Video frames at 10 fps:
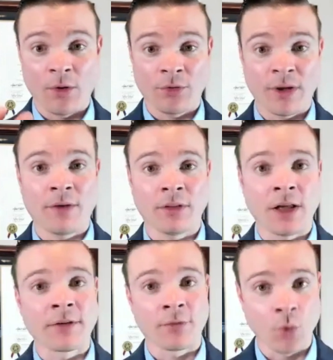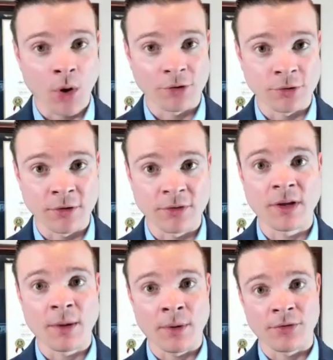also have a lot of questions
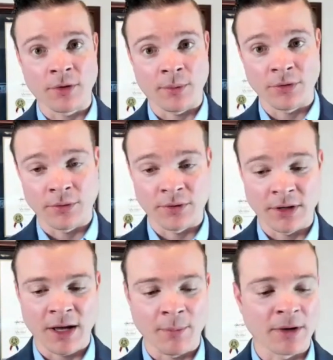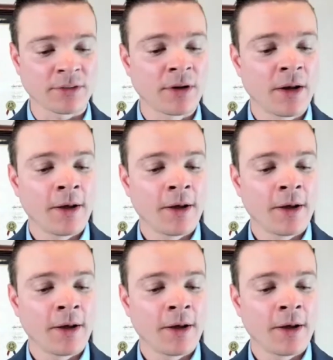about some of the dynamics.